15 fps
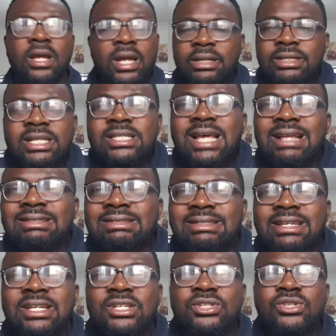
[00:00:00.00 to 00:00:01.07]
These are
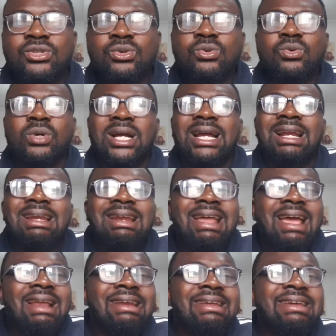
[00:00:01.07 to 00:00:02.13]
things you
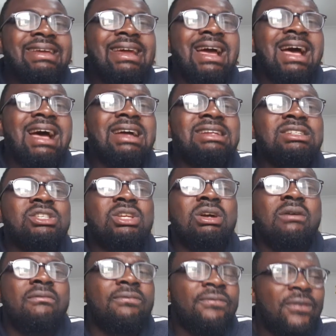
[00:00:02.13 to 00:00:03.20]
clearly aren't
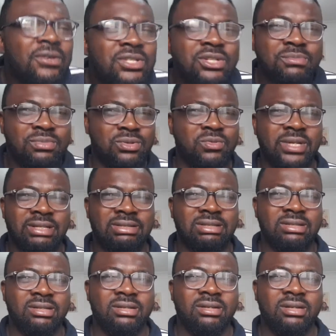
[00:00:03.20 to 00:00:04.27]
comfortable
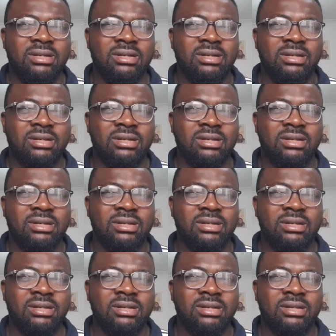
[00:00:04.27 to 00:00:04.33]
with.